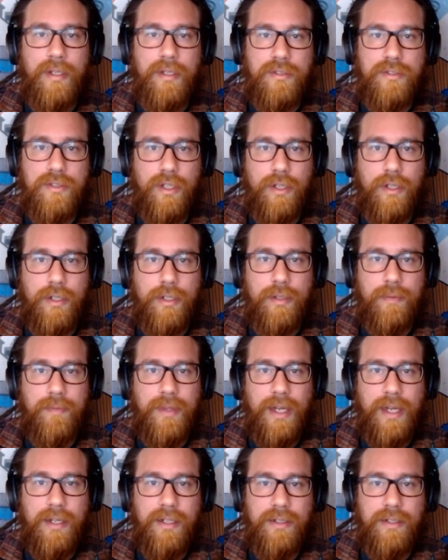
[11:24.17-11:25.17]
So
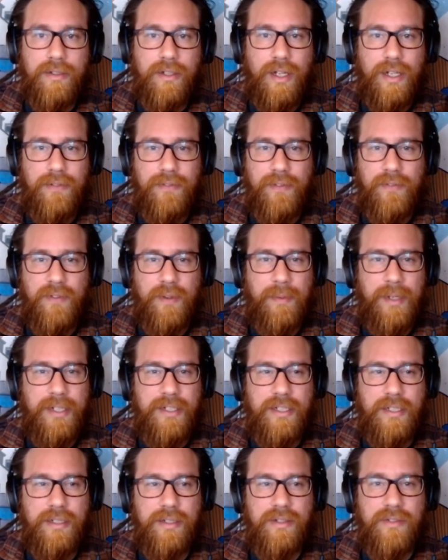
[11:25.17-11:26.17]
that kind of information